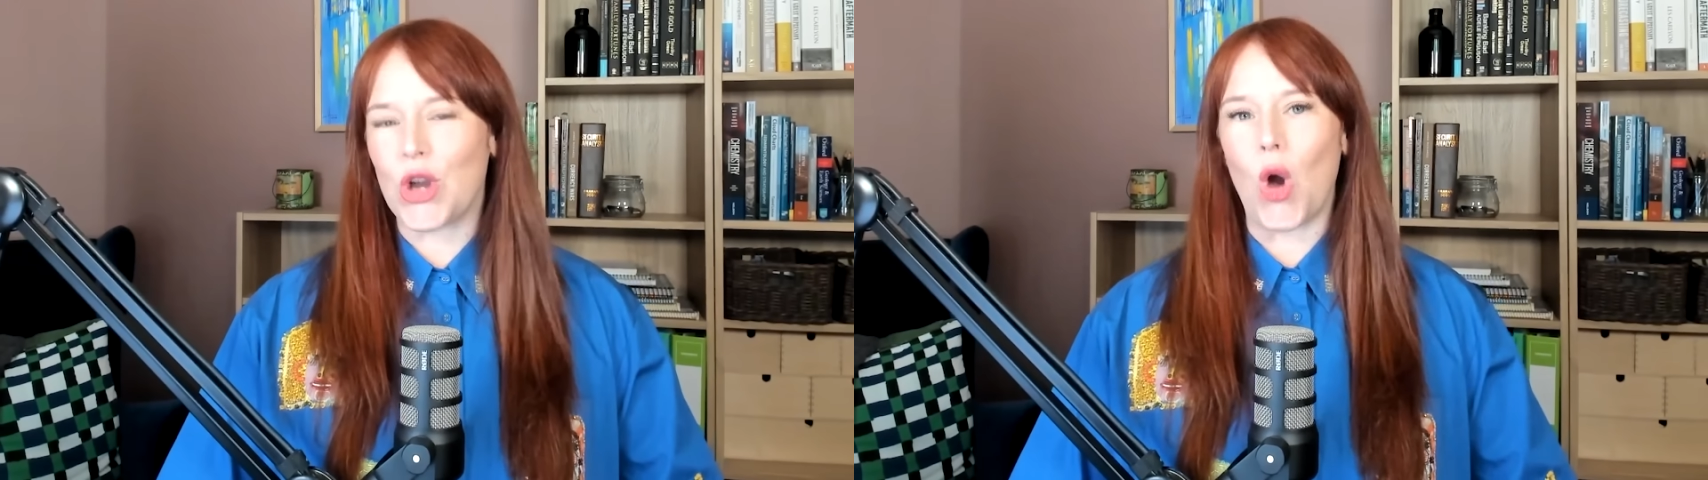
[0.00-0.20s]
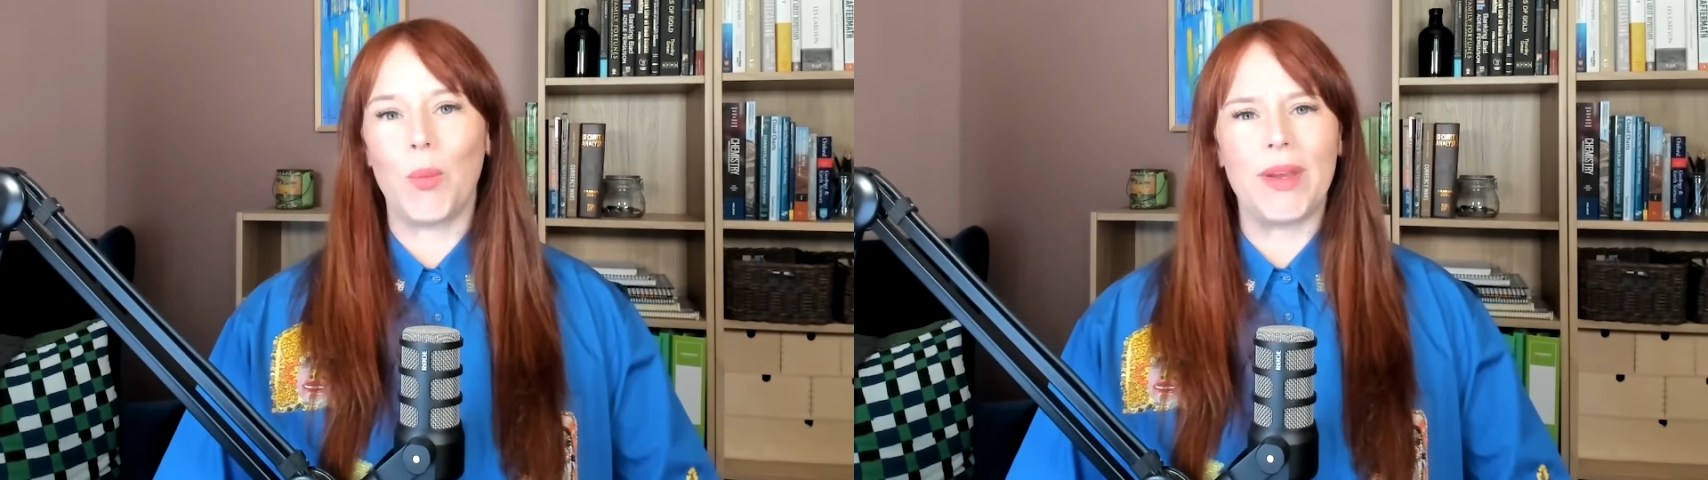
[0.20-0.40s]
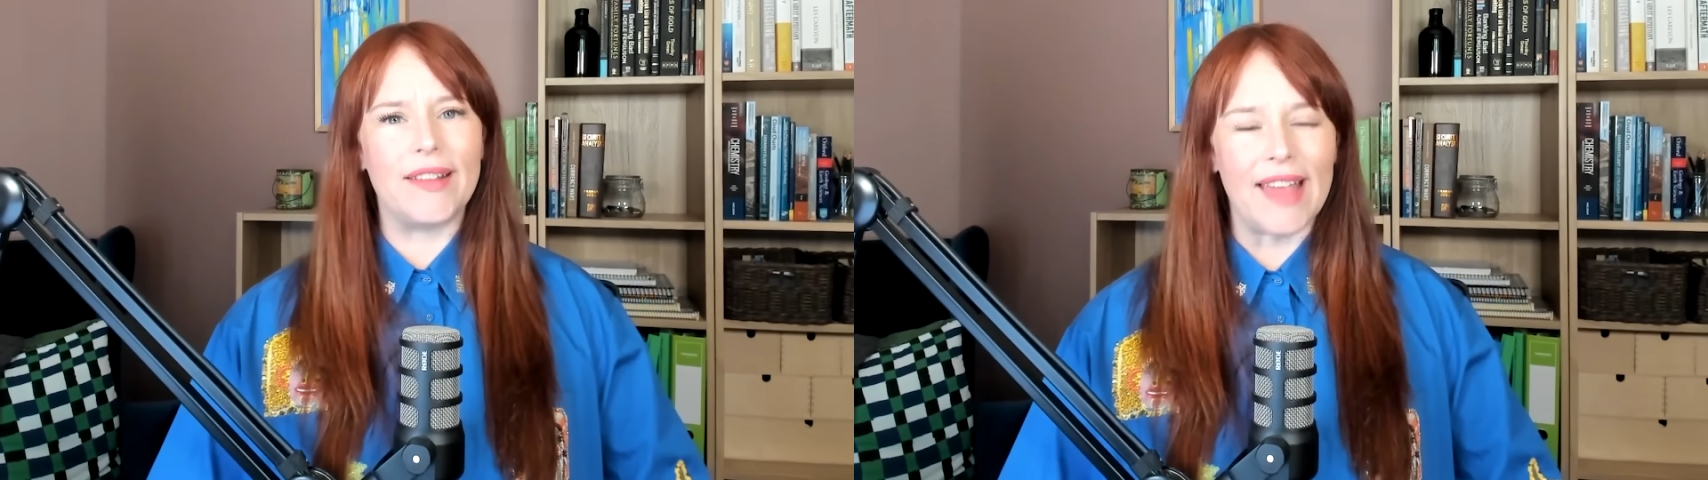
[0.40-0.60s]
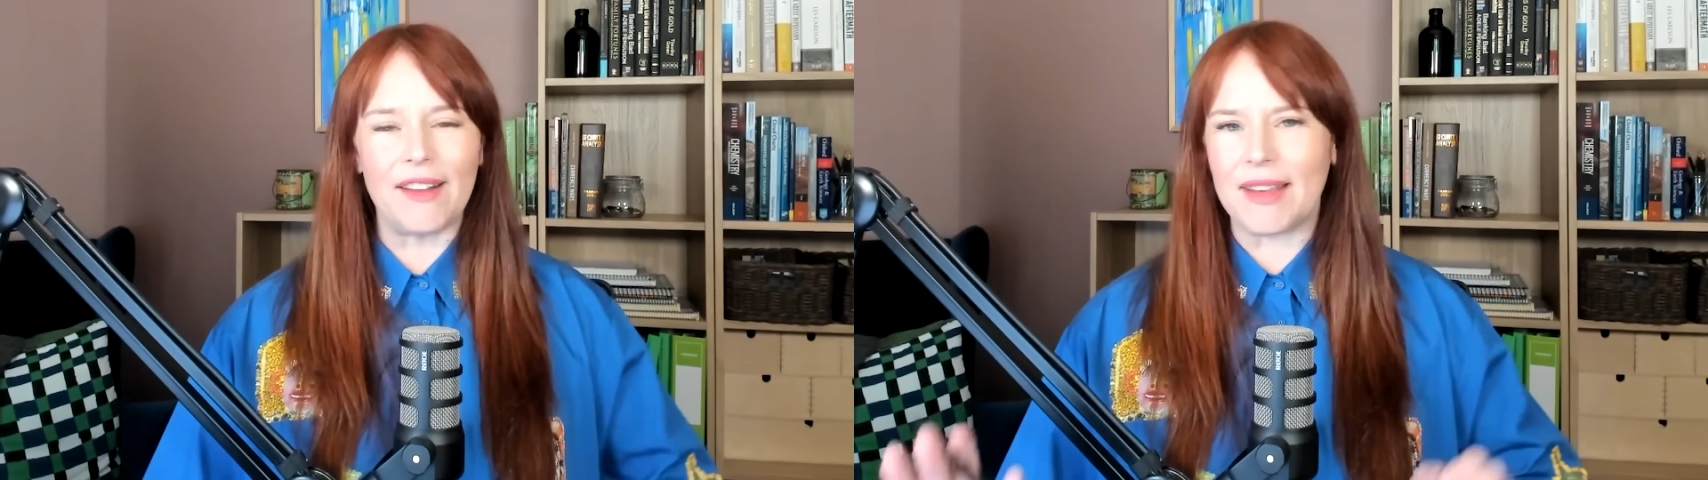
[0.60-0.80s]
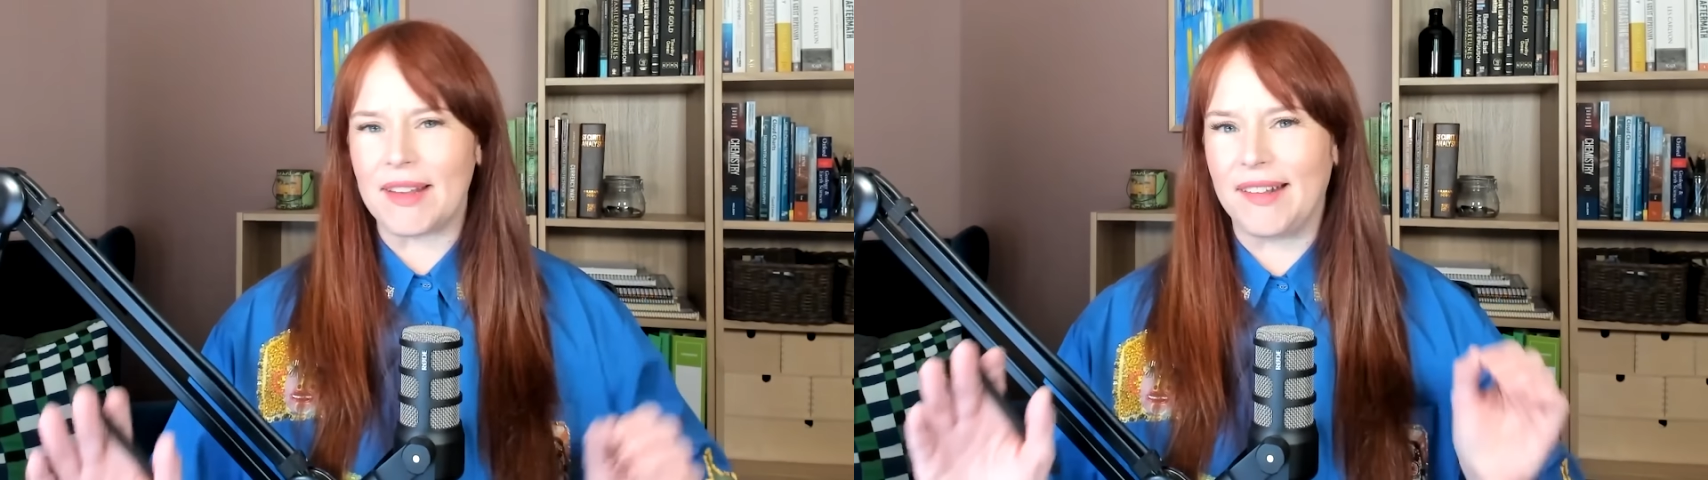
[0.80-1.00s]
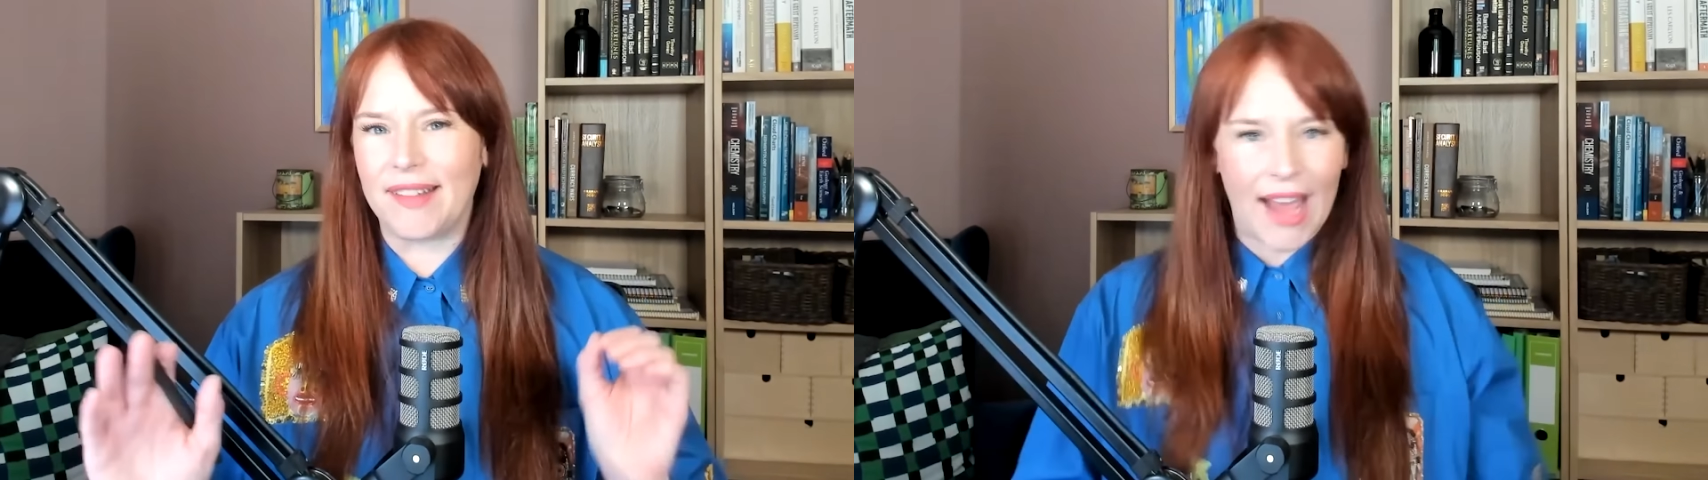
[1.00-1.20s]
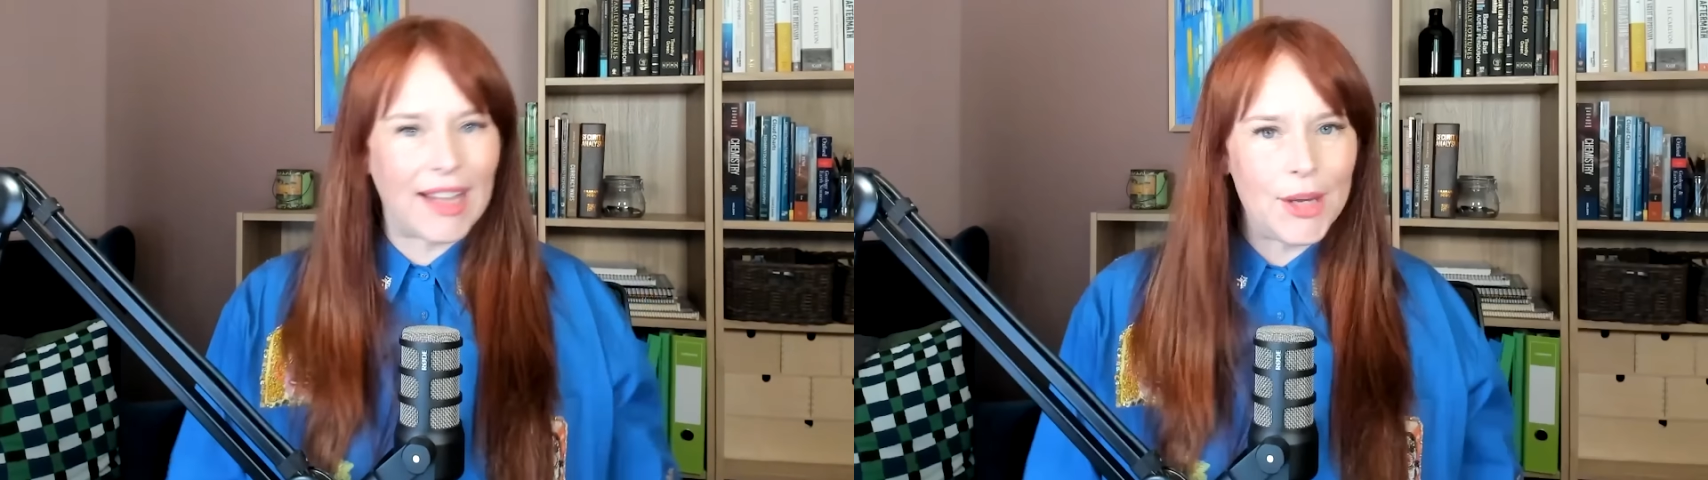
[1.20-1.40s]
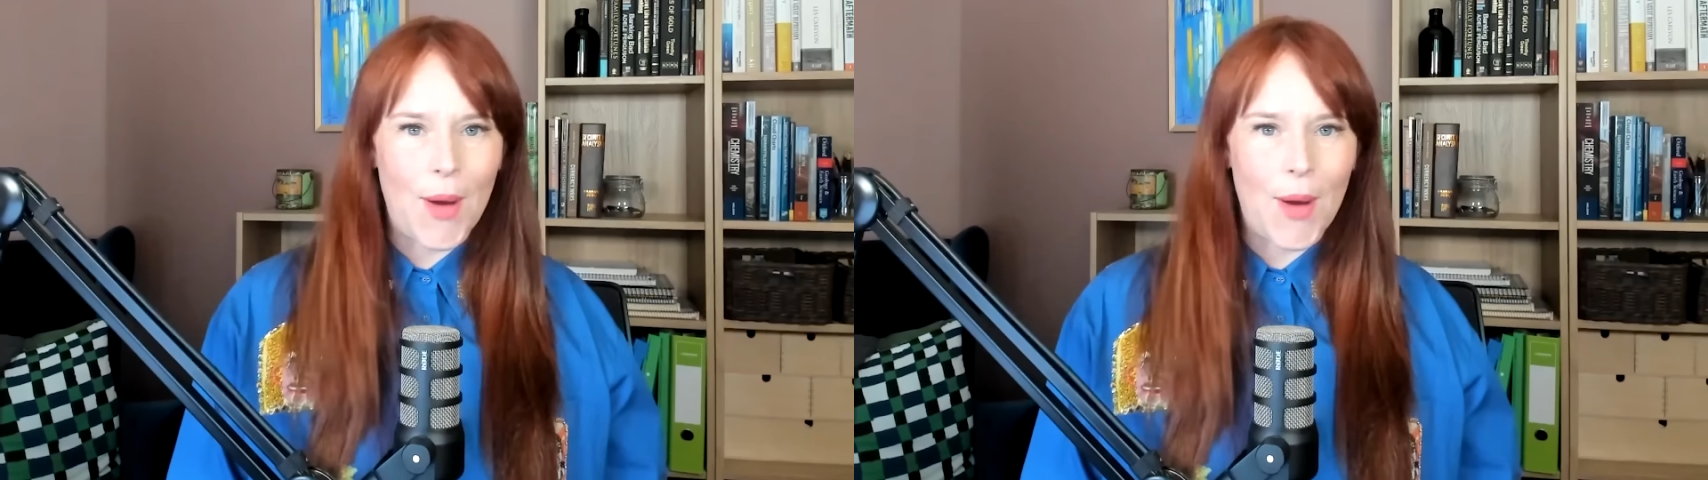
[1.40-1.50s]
gold because that's exactly